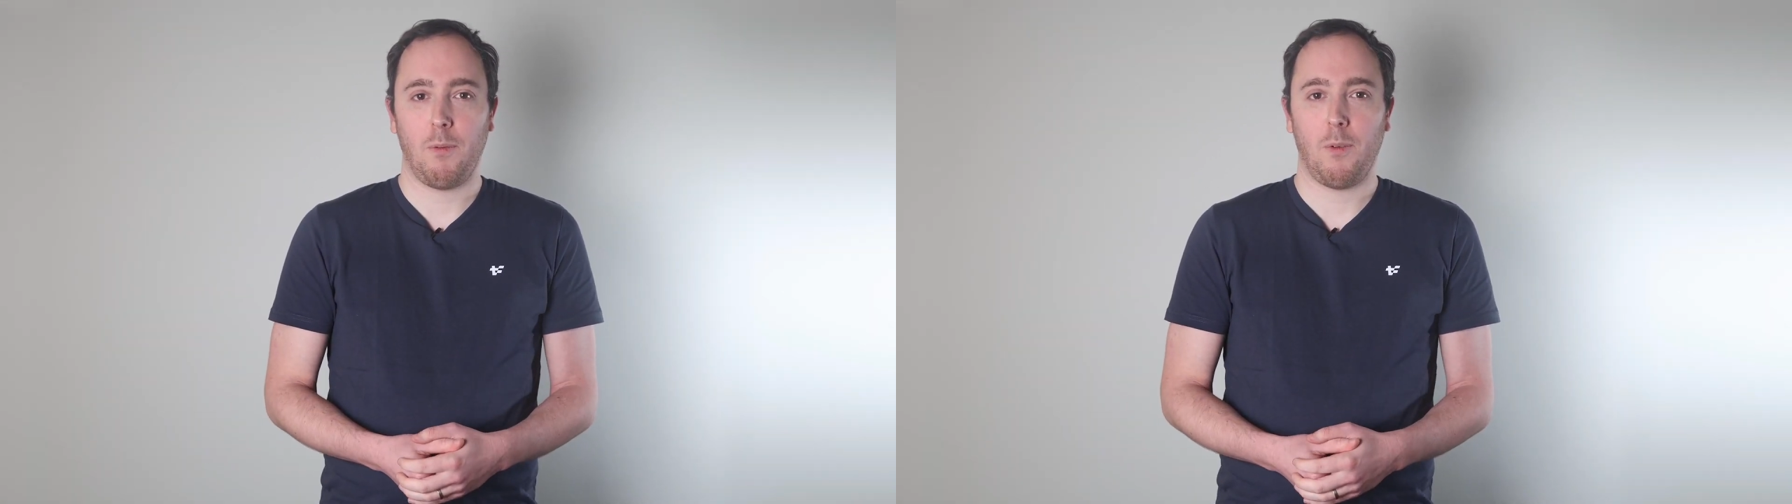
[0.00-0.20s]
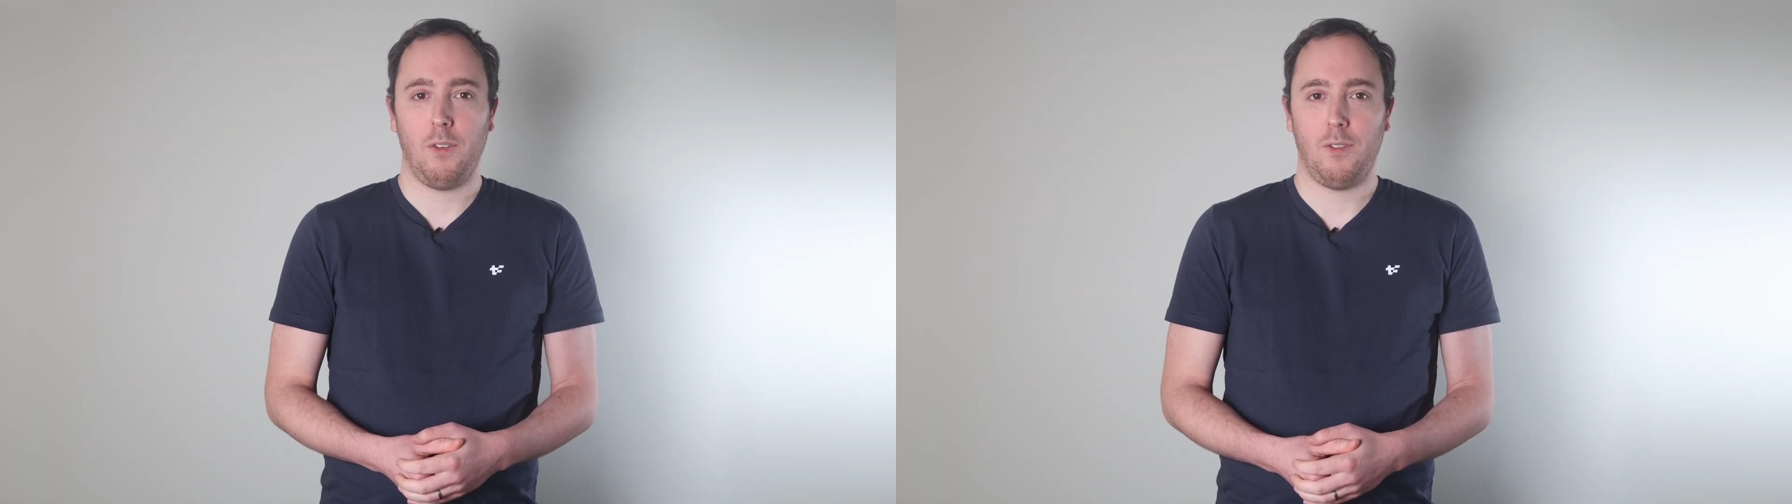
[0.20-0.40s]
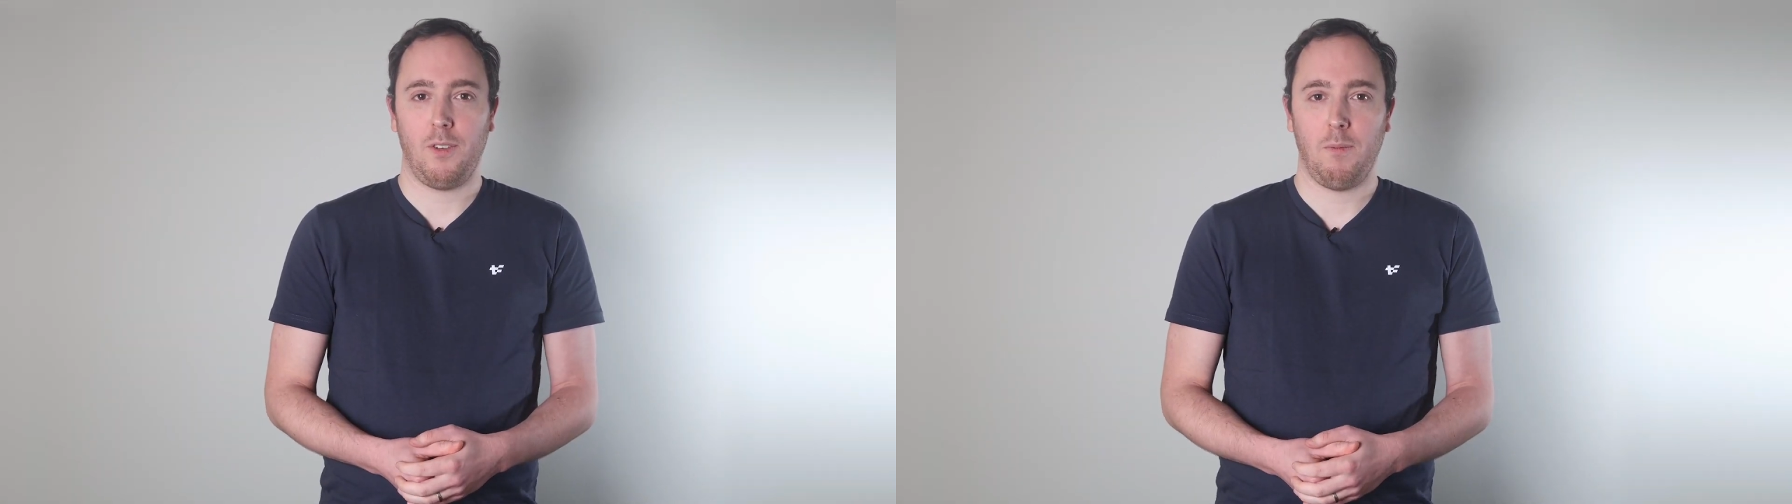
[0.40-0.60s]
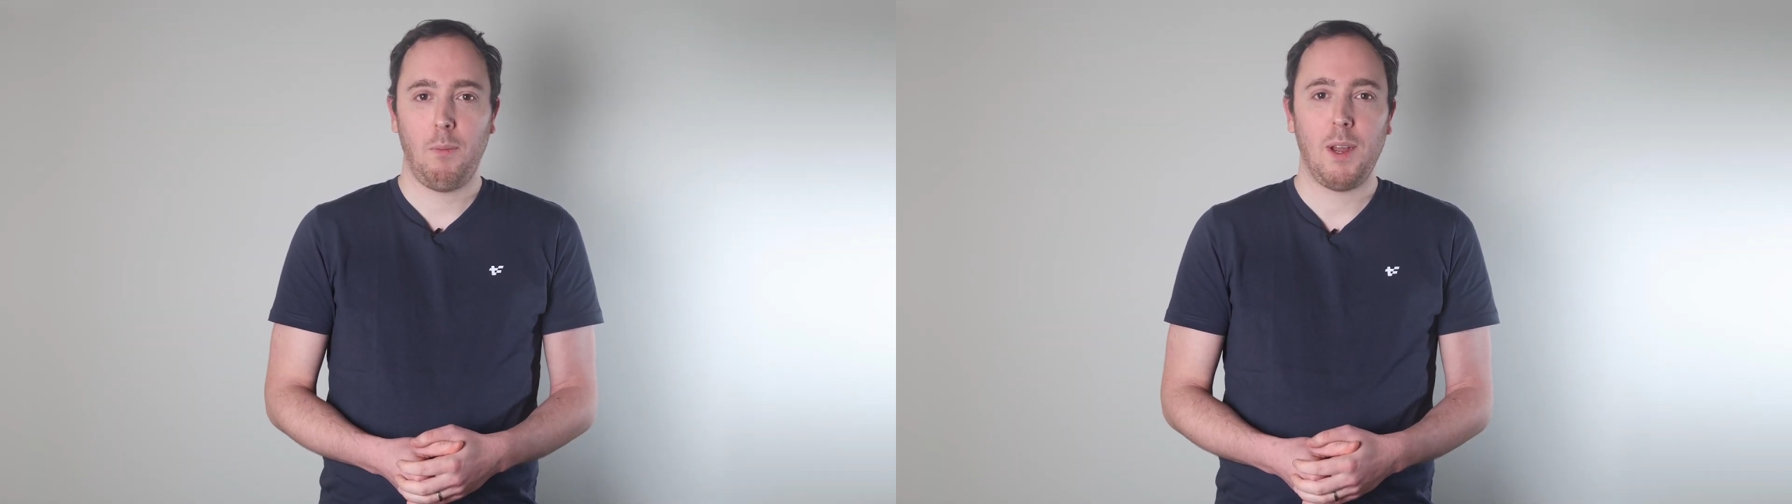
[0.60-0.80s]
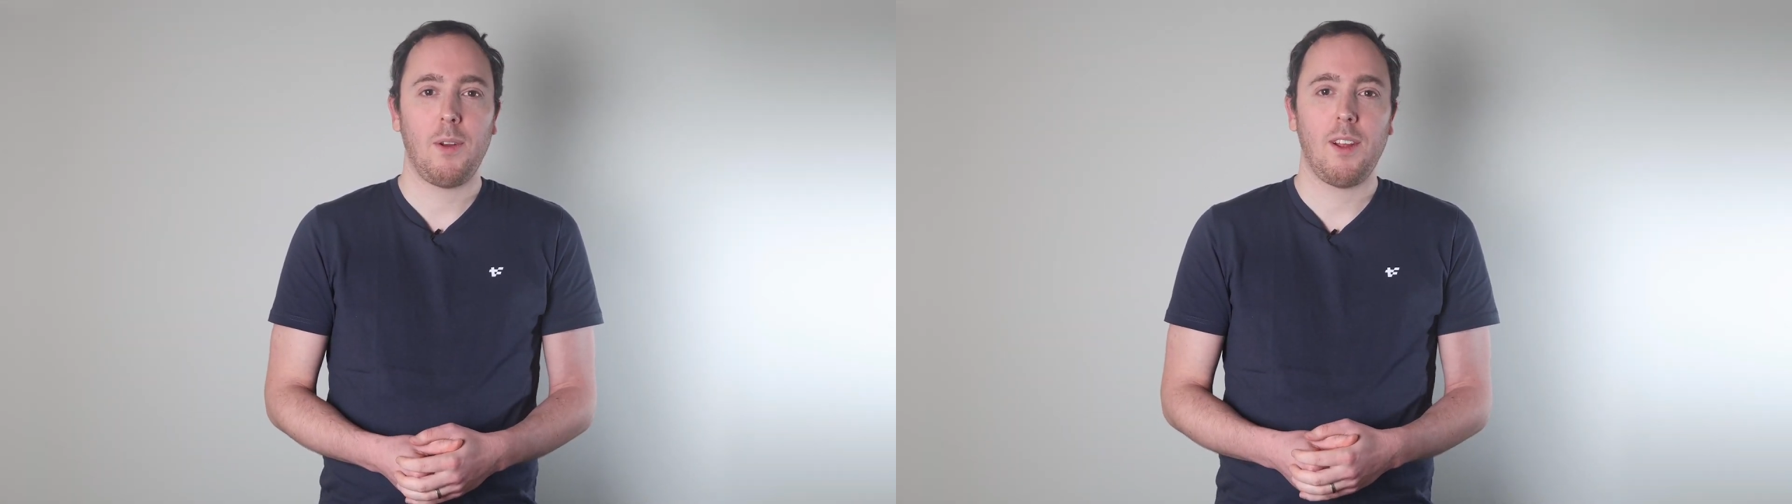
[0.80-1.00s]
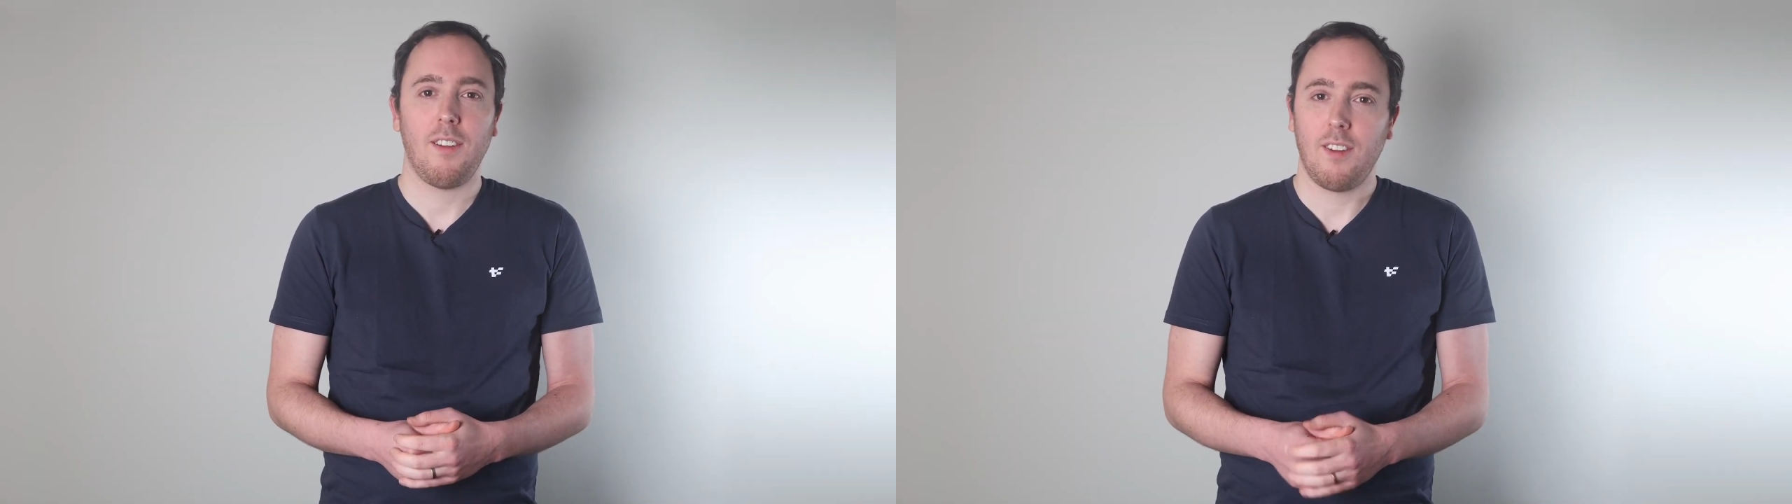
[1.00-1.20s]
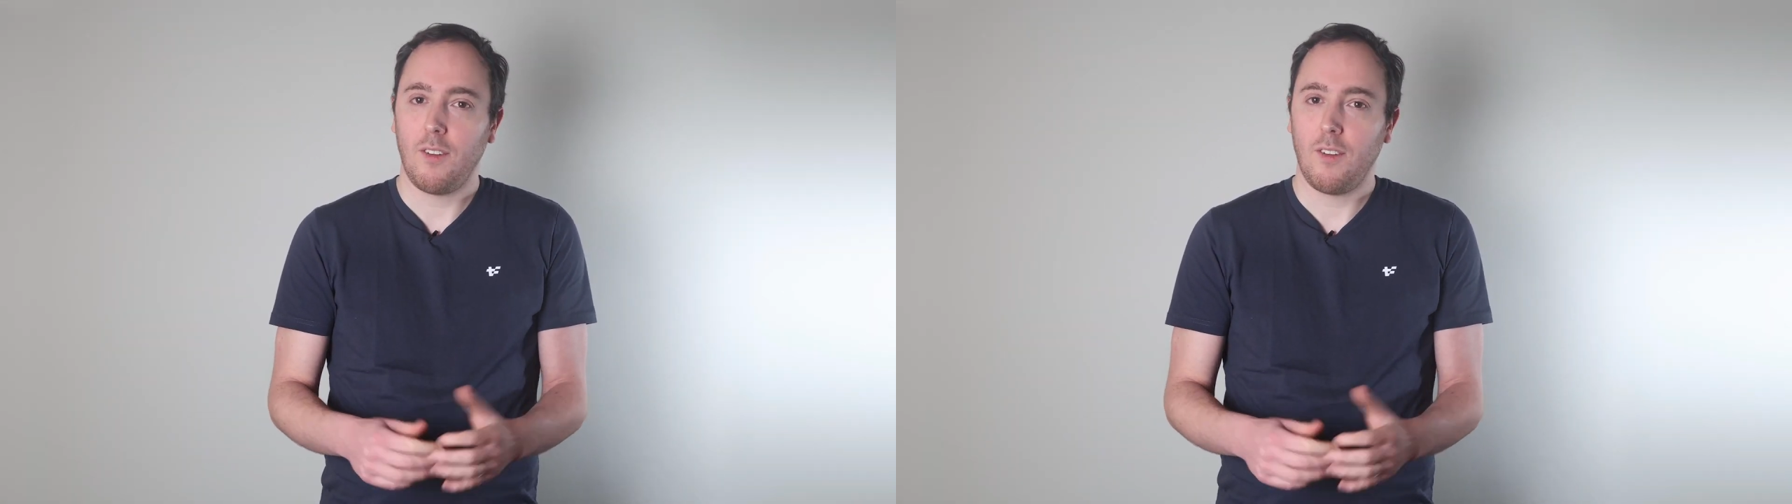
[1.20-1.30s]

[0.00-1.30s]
for a certain period,